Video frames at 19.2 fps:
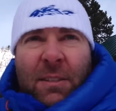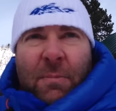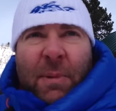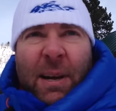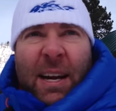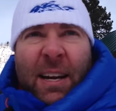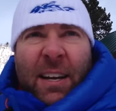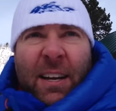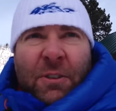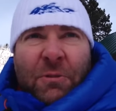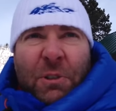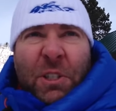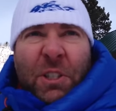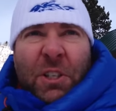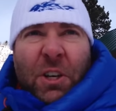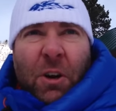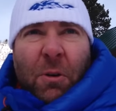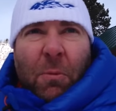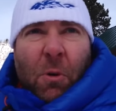some backcountry
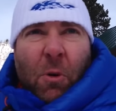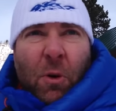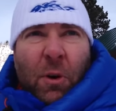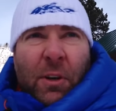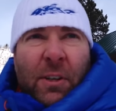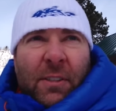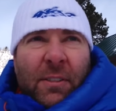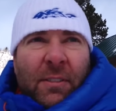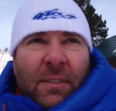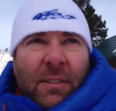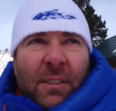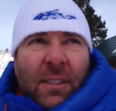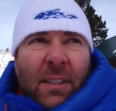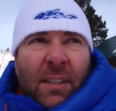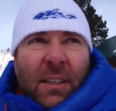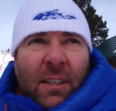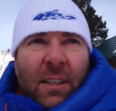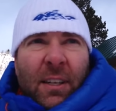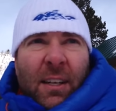snowboarding,
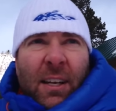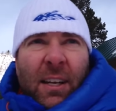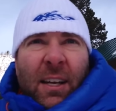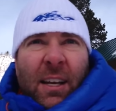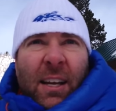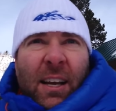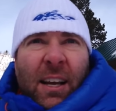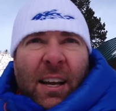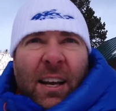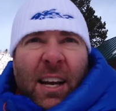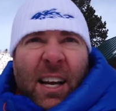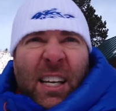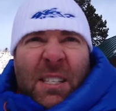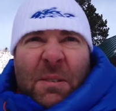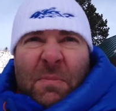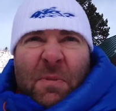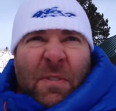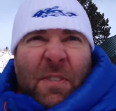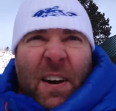uh,
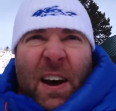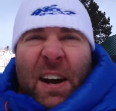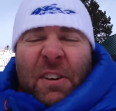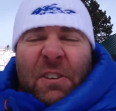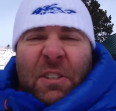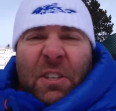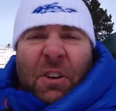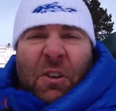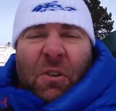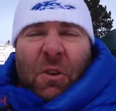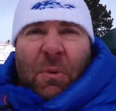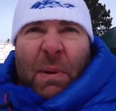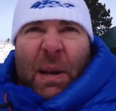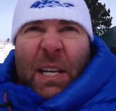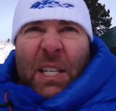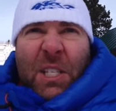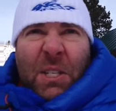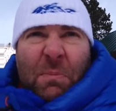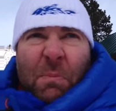get some fires going,
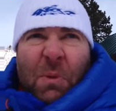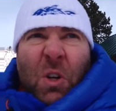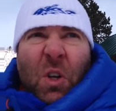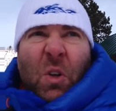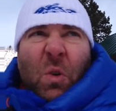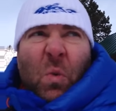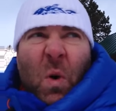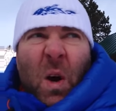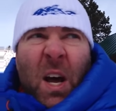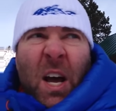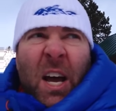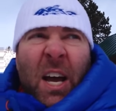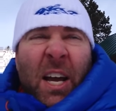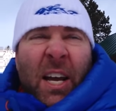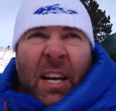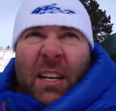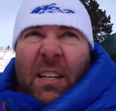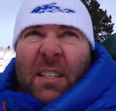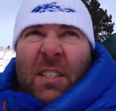making some mulled
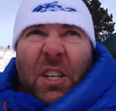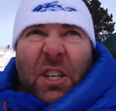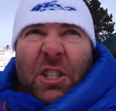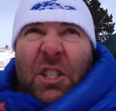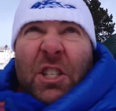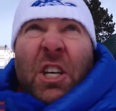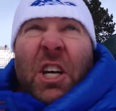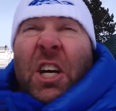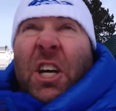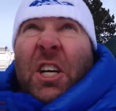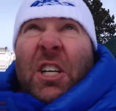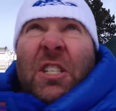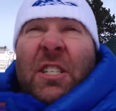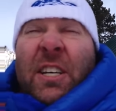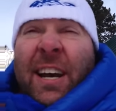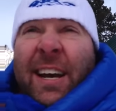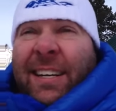wine, just tons of